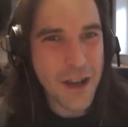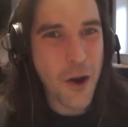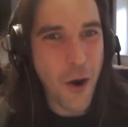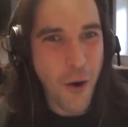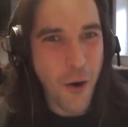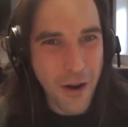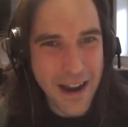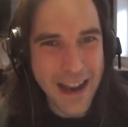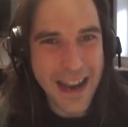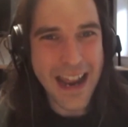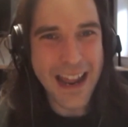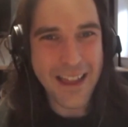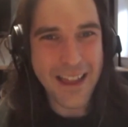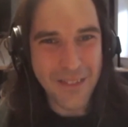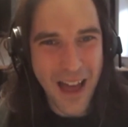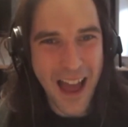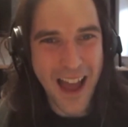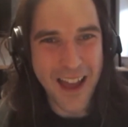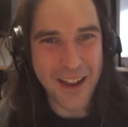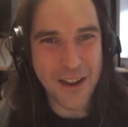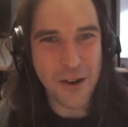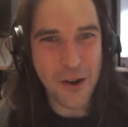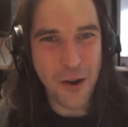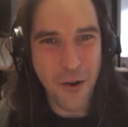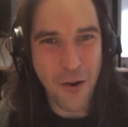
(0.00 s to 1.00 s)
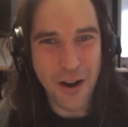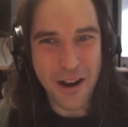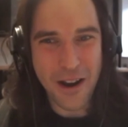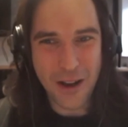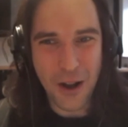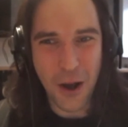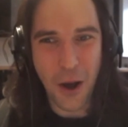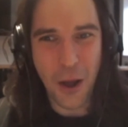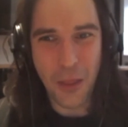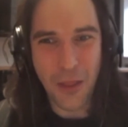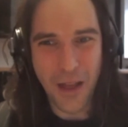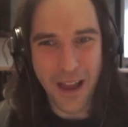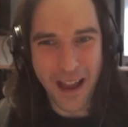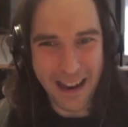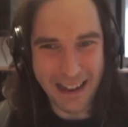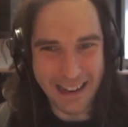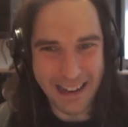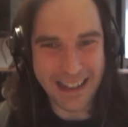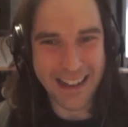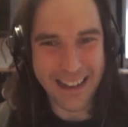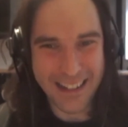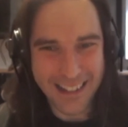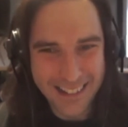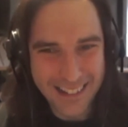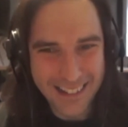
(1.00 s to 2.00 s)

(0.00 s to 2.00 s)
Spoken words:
already hit that. You'd already got there. Yeah.